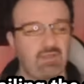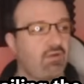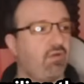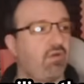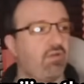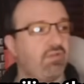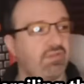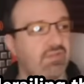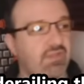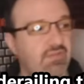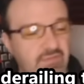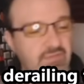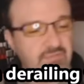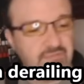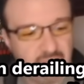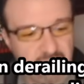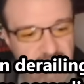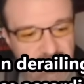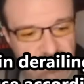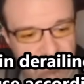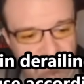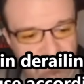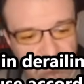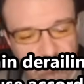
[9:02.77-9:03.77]
that all the gifted
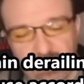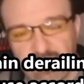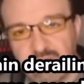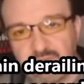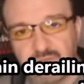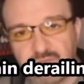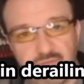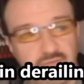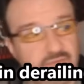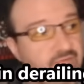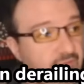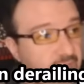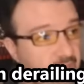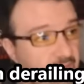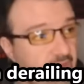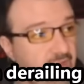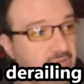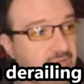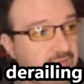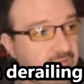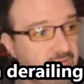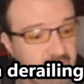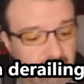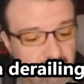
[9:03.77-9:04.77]
memberships went through for the
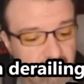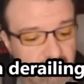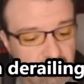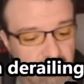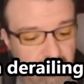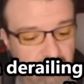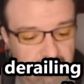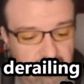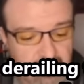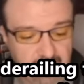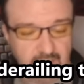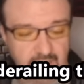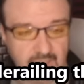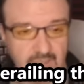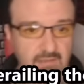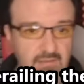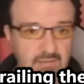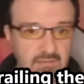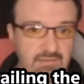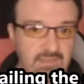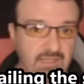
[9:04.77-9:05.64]
month, okay?